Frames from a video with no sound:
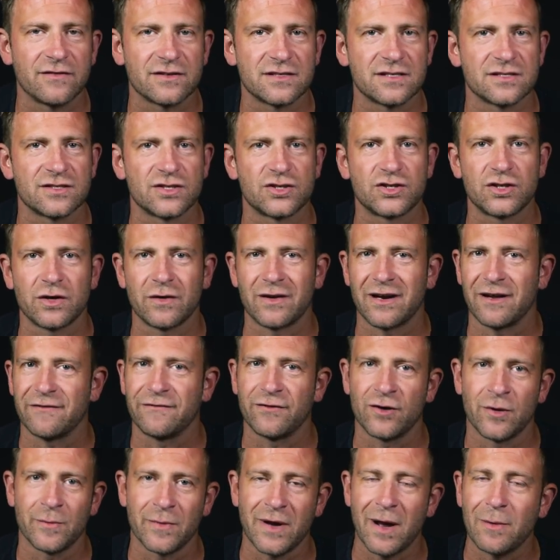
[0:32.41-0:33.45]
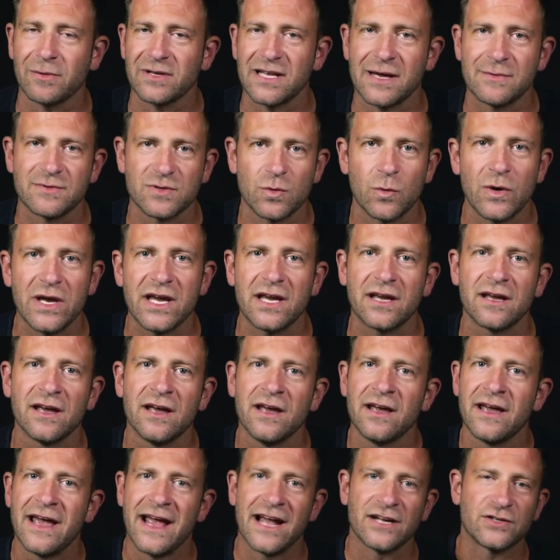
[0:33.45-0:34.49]
This is a show that I film a couple times a week,
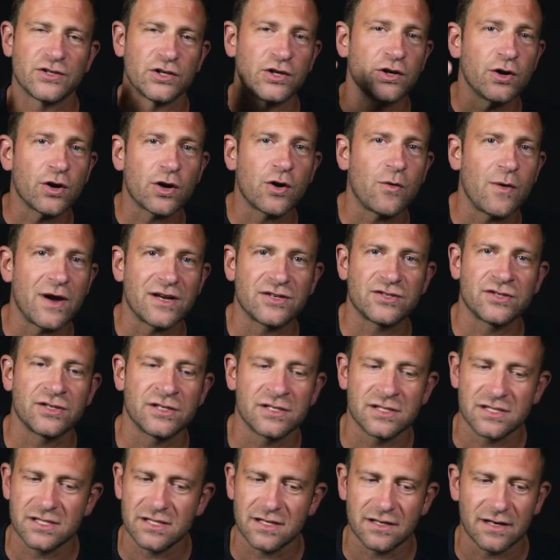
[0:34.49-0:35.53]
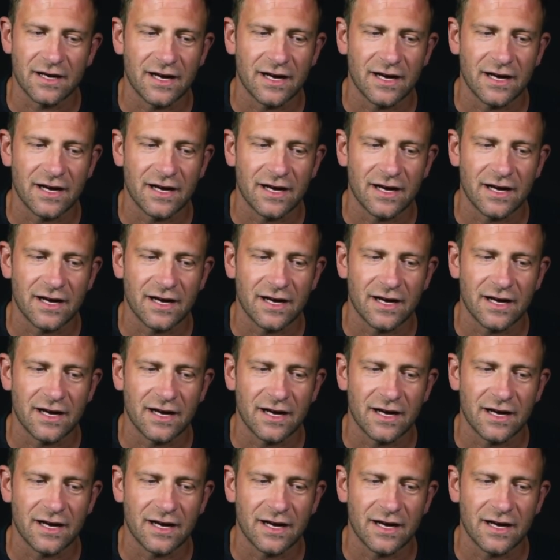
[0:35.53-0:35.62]
answering your questions.